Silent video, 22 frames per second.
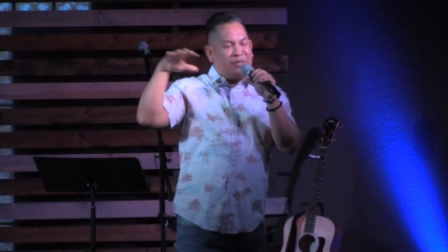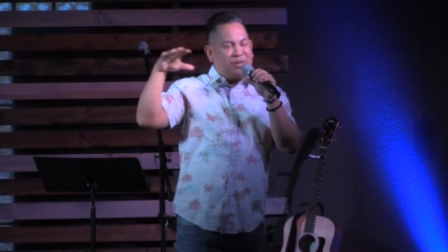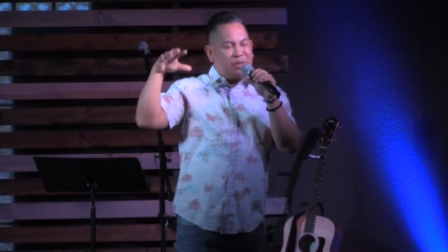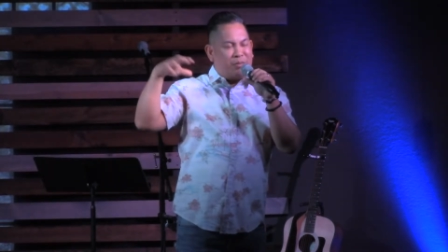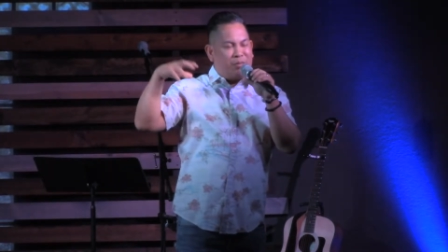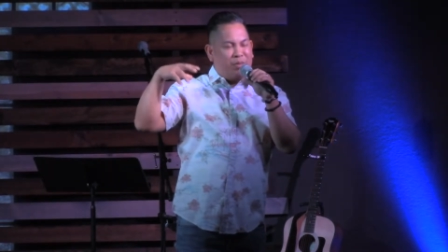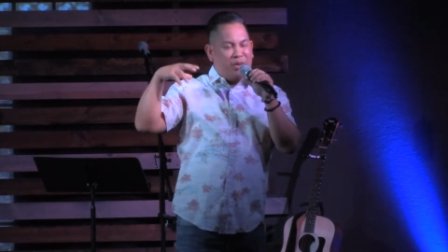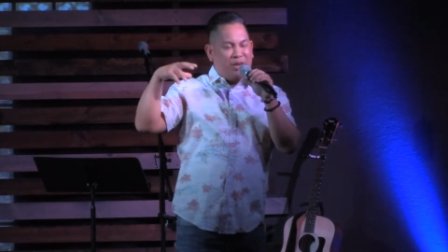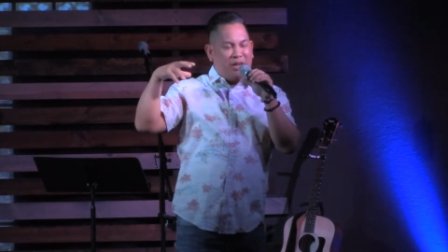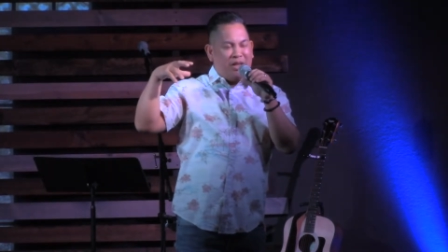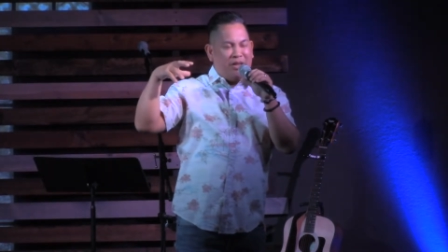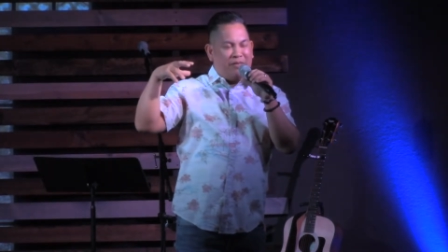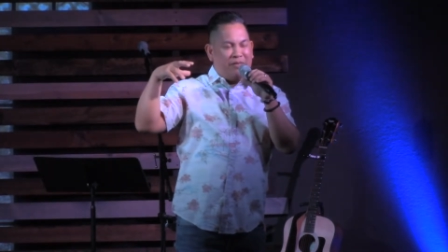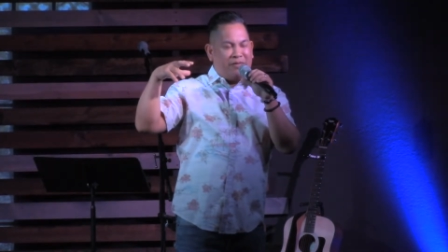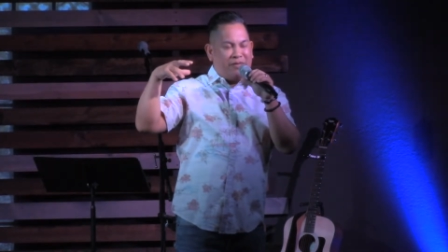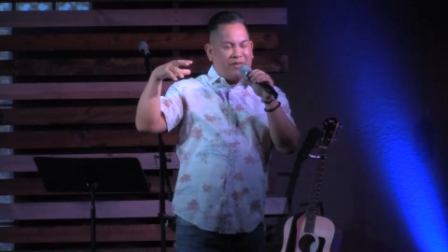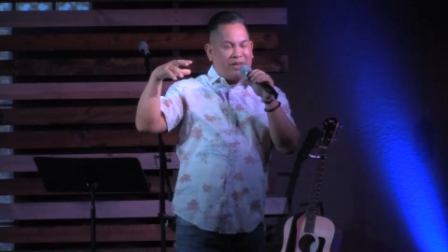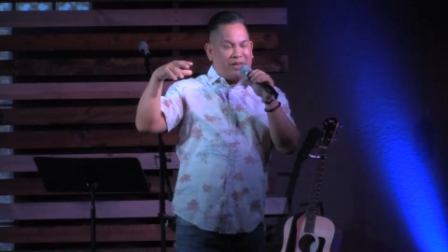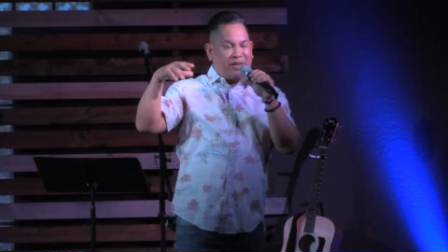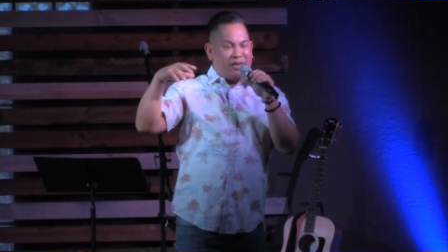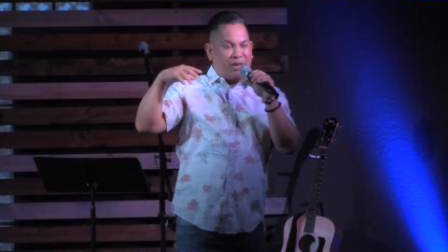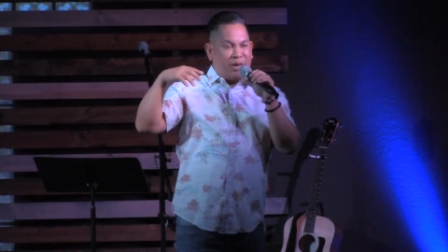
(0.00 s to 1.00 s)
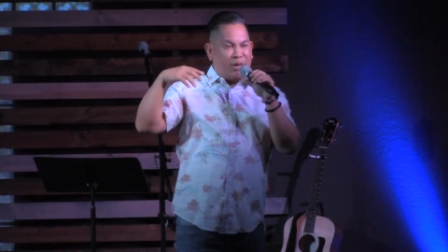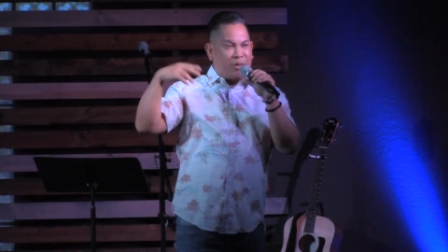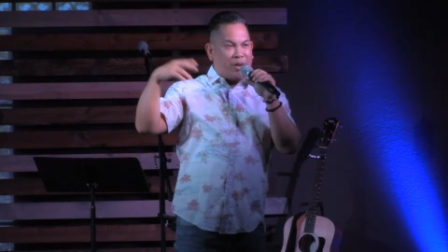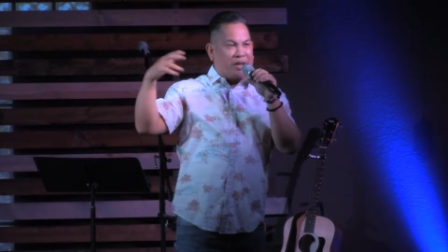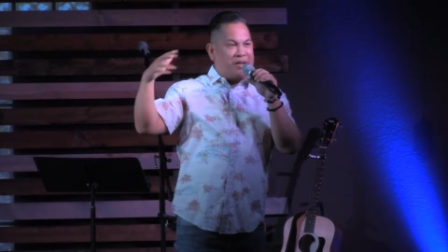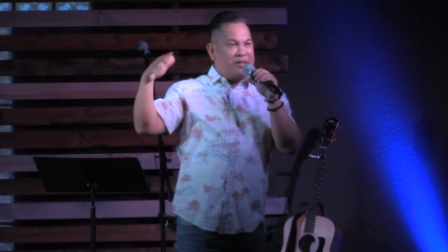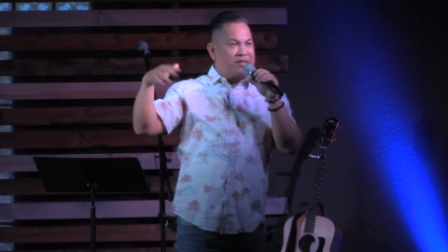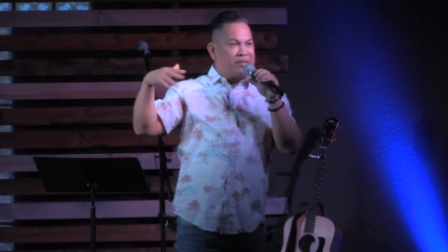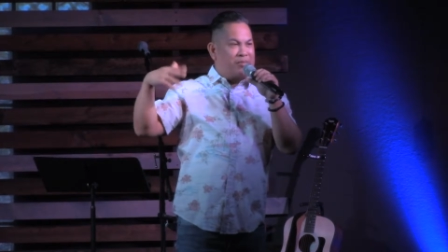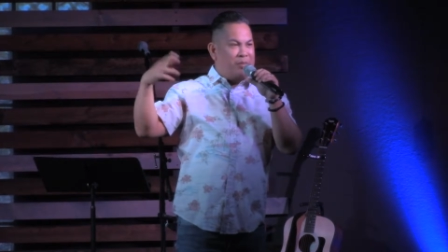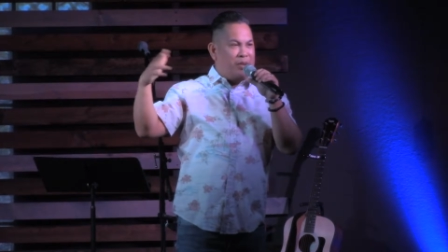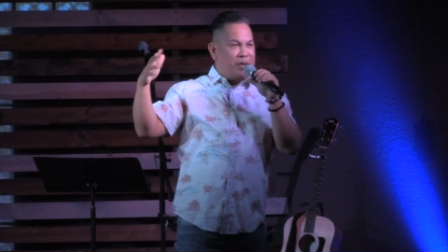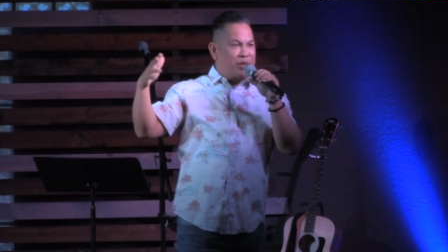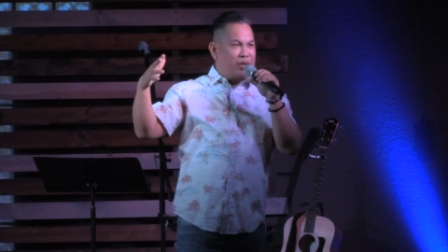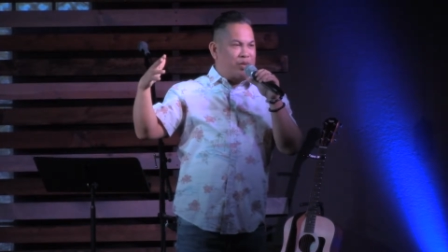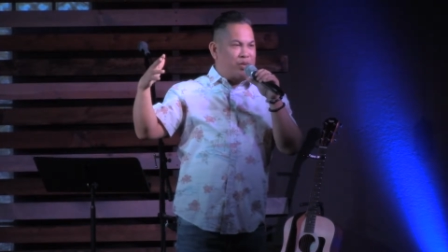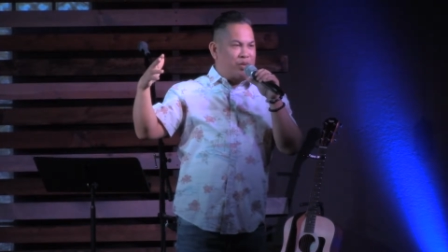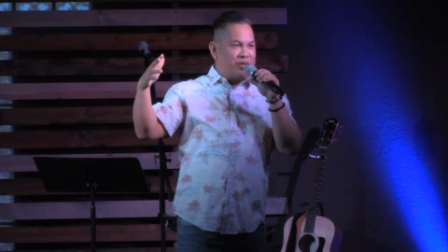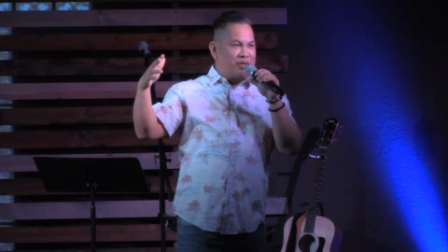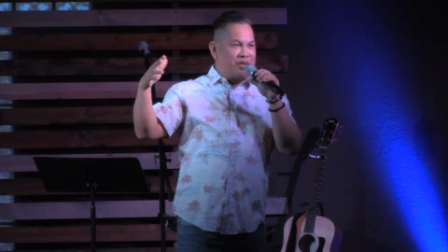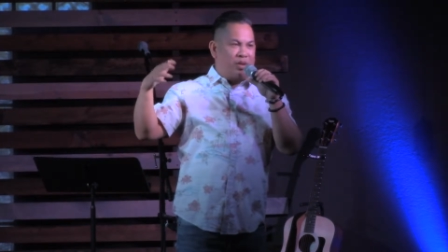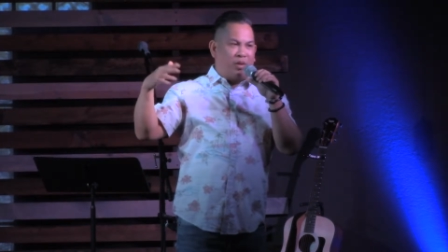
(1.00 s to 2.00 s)
the belief that the greatest
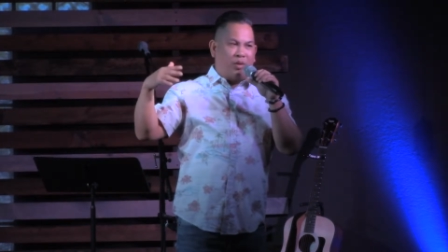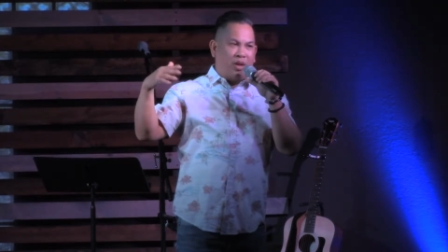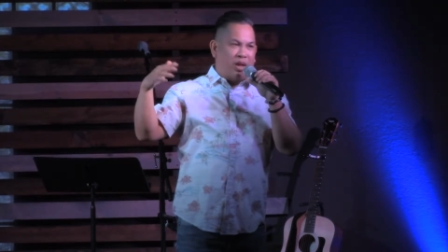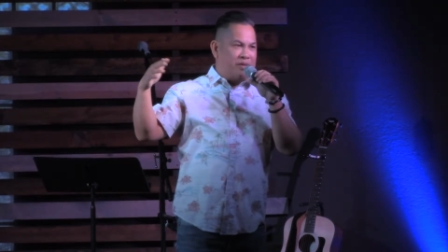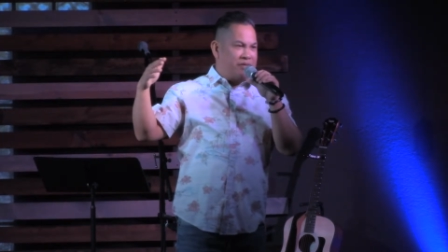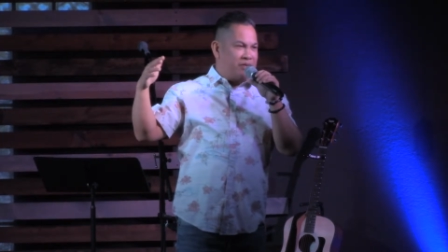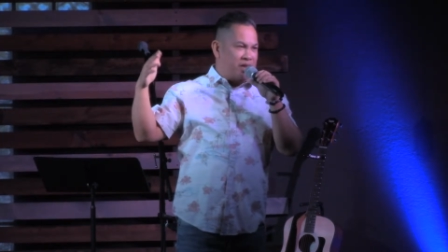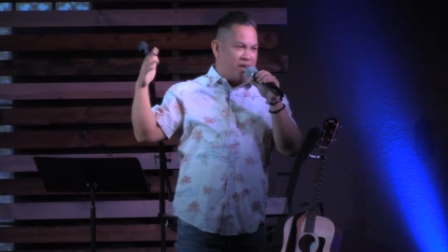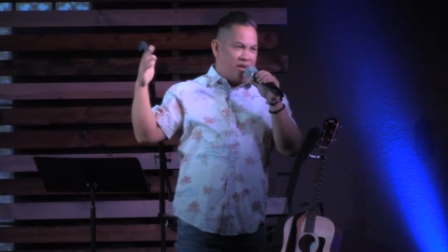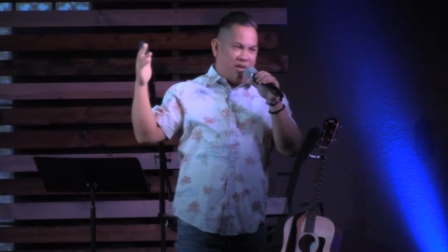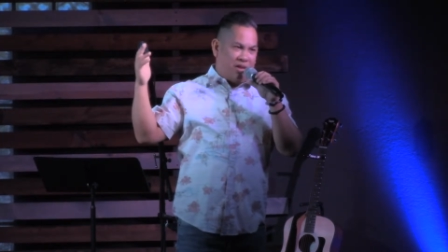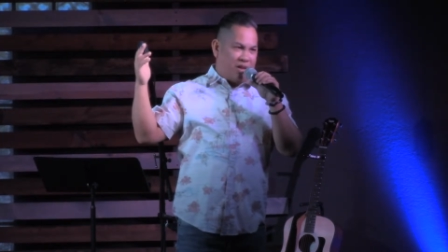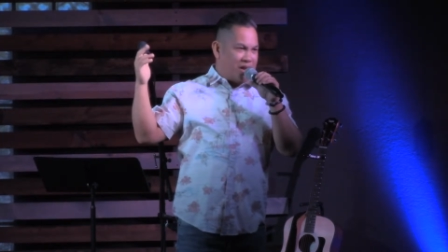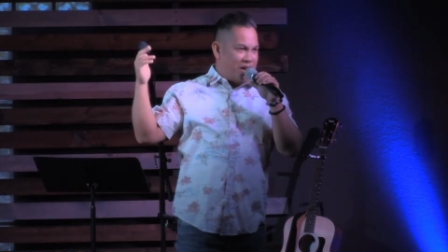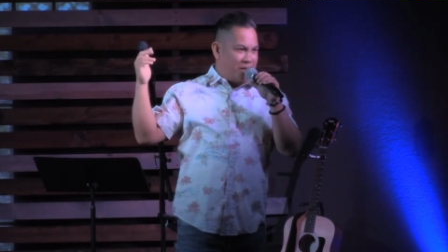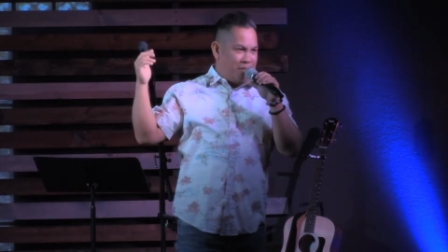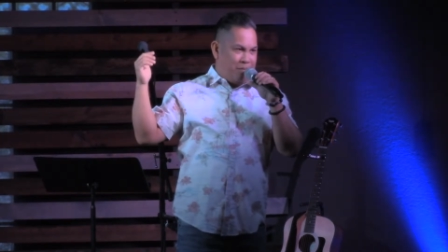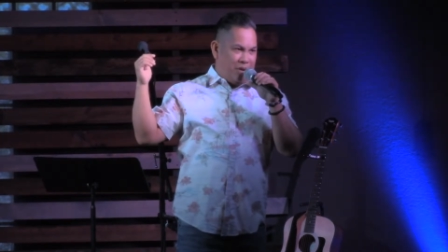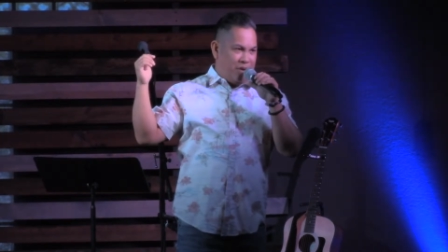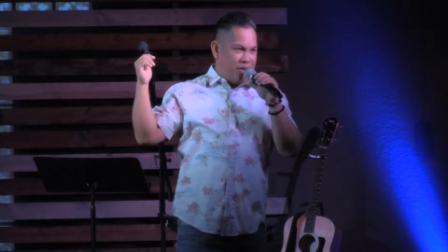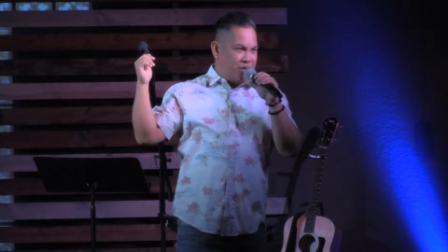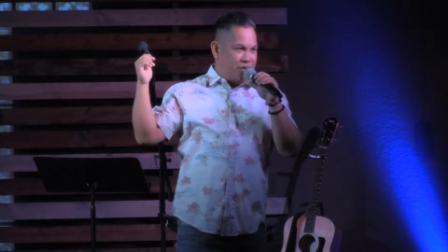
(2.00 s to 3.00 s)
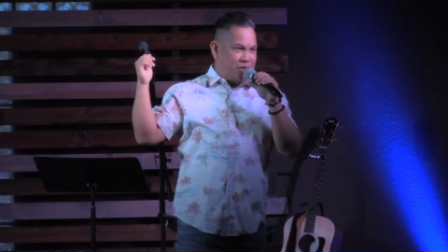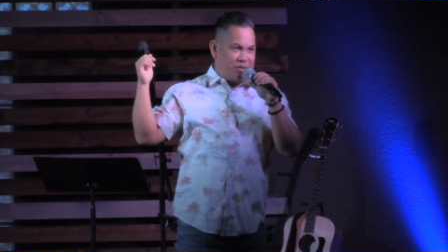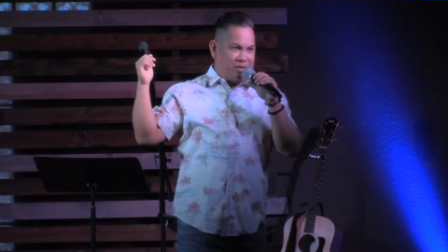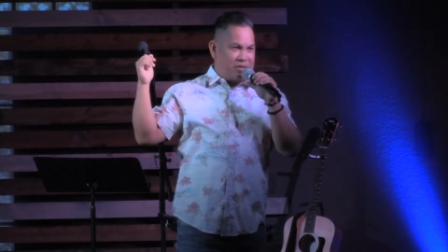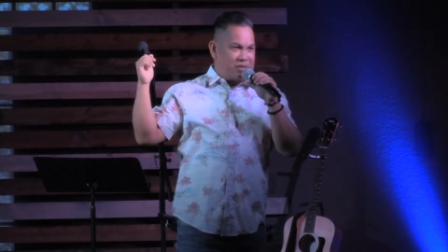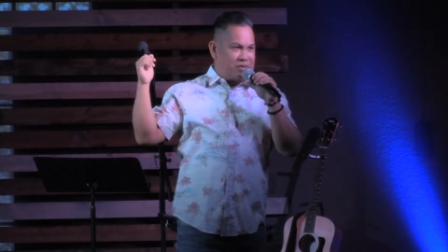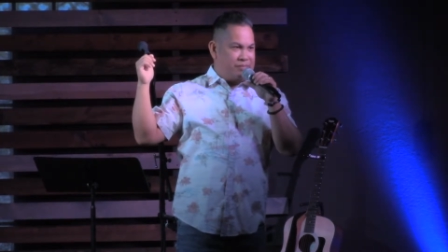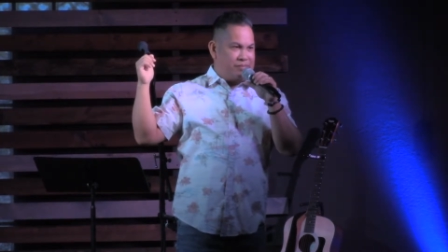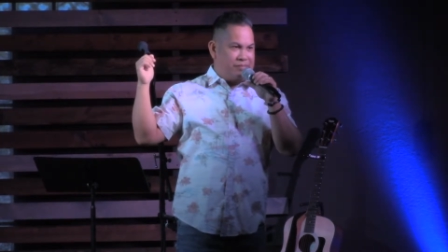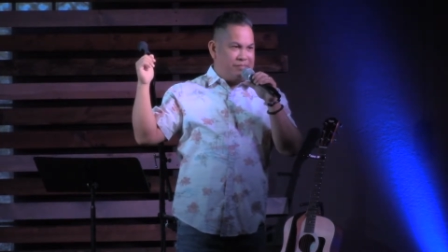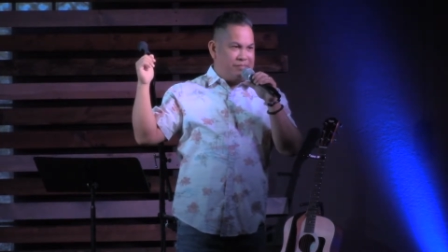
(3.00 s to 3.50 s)
miracles don't often look like miracles.